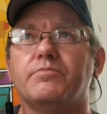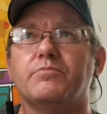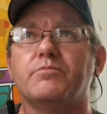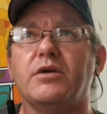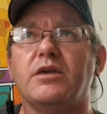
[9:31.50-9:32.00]

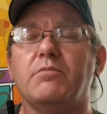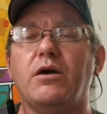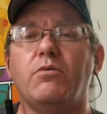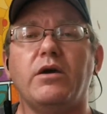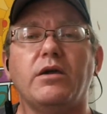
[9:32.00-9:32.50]
making my
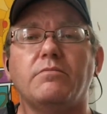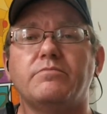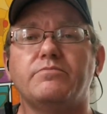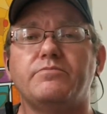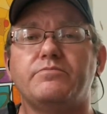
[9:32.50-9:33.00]
way,
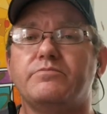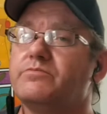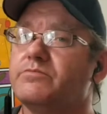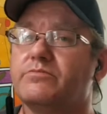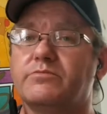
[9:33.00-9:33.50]

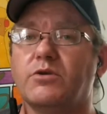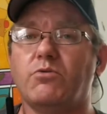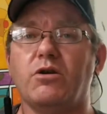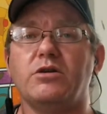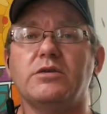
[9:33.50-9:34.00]

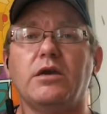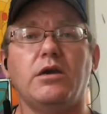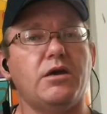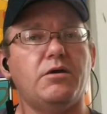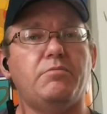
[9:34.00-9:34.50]
where else?
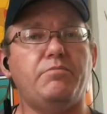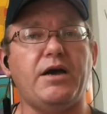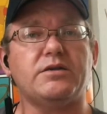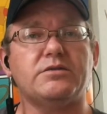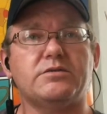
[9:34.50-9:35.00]

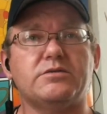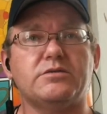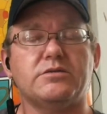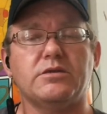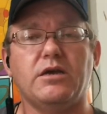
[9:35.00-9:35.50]
Back.
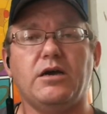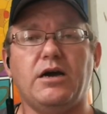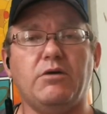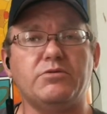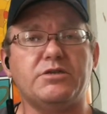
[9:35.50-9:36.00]

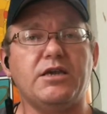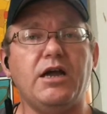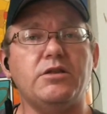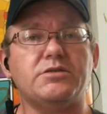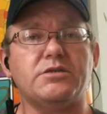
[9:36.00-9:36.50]
I went to
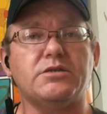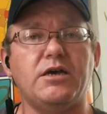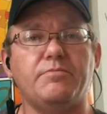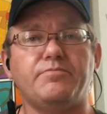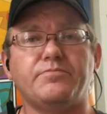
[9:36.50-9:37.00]
Kalos this
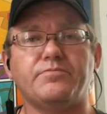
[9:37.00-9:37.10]
time.